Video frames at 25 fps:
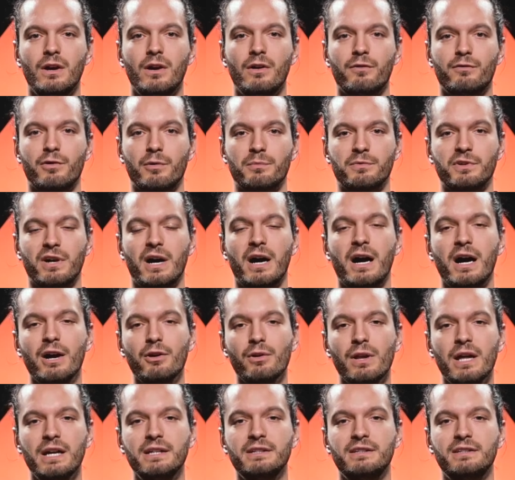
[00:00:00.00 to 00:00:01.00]
From the
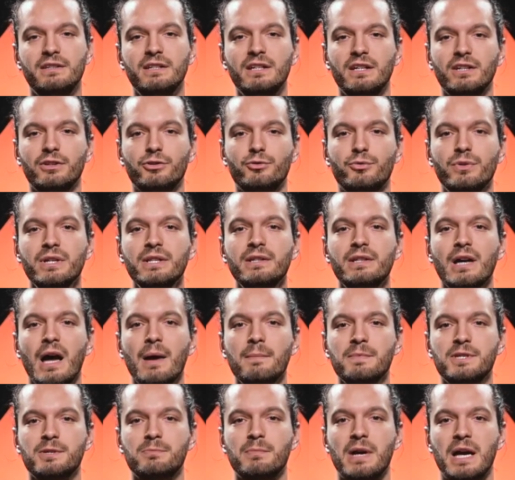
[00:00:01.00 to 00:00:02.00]
IOLITE d three
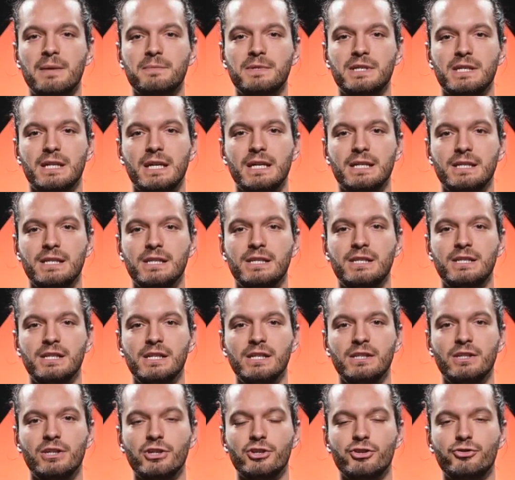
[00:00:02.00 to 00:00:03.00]
x MEMS A C
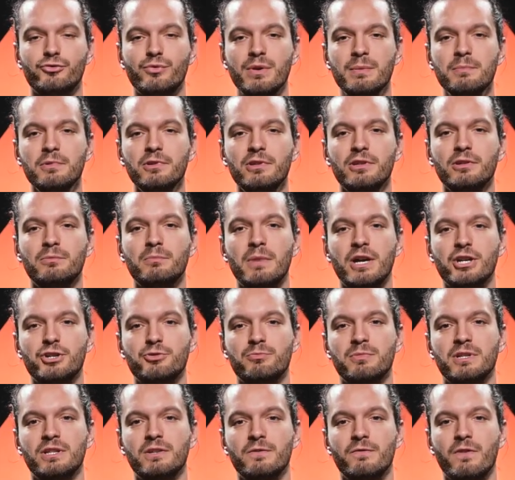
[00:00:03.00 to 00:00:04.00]
C distributed
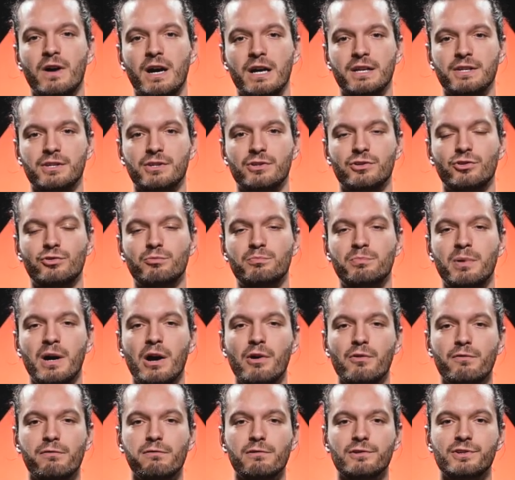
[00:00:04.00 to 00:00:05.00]
measurement device to
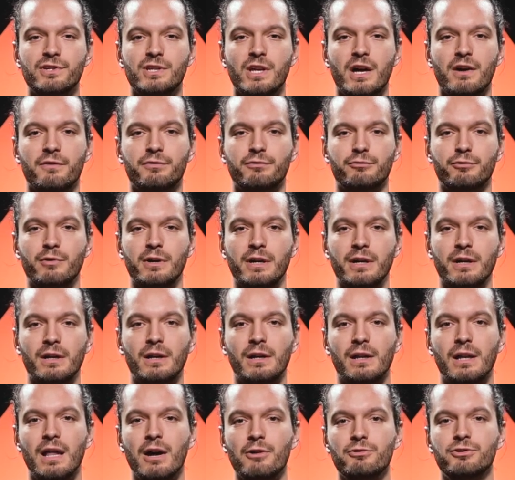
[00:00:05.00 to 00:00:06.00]
powerful software,
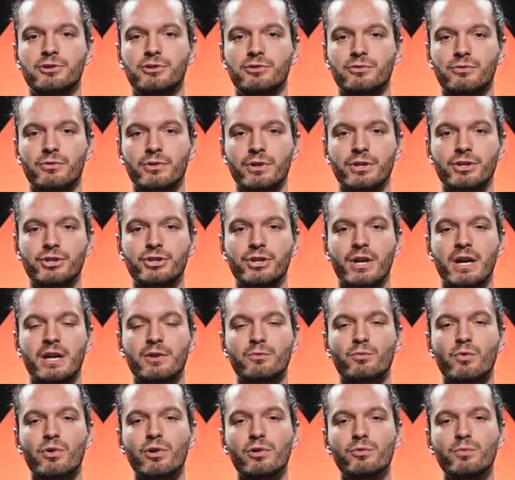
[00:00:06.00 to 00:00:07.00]
cloud storage
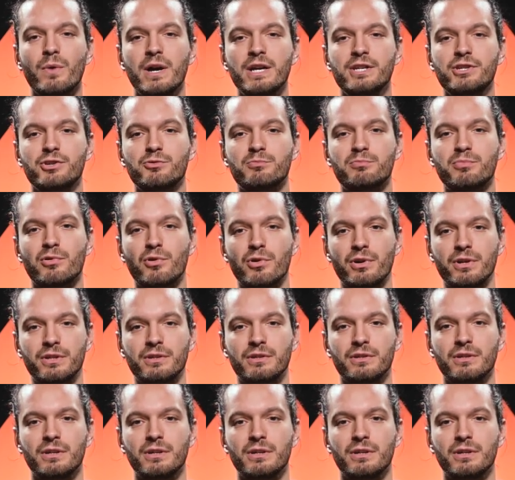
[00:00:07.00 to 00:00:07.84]
and worldwide support,